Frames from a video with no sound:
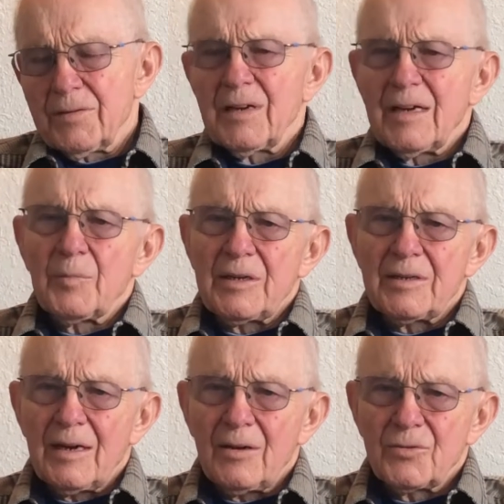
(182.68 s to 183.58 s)
take me
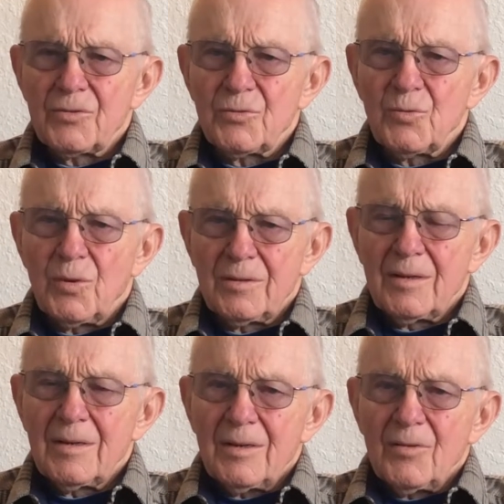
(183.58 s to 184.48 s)
down to
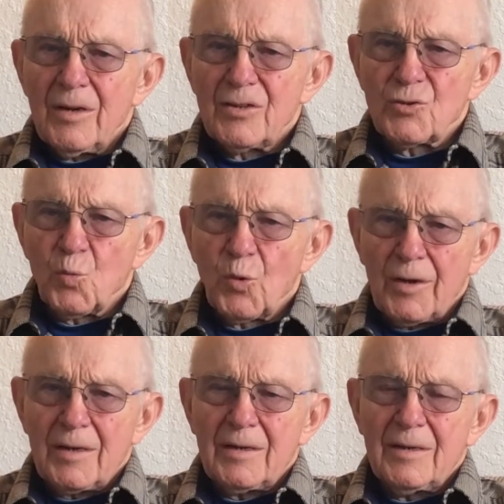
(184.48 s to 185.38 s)
his
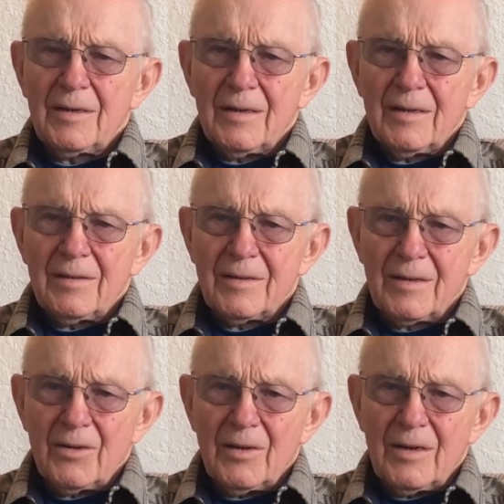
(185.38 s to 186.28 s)
work
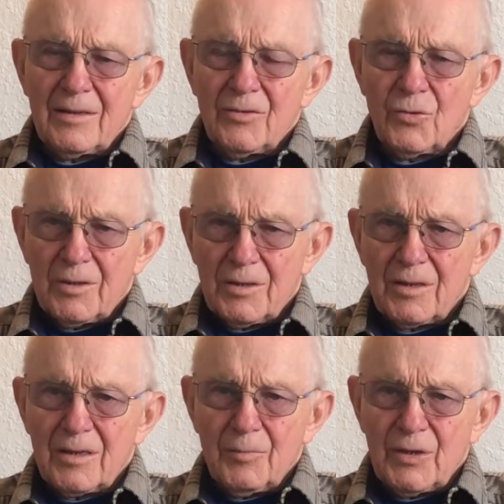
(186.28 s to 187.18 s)
there at Norton
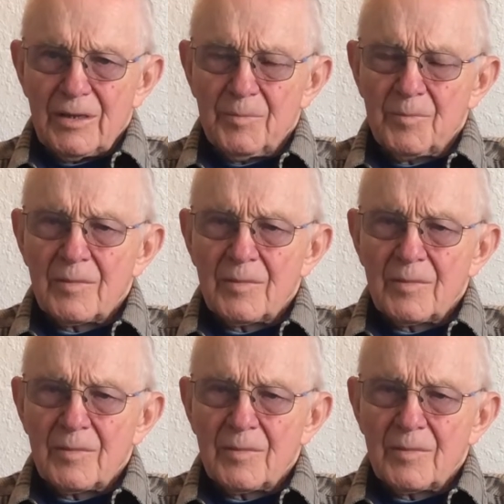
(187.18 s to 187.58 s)
Company,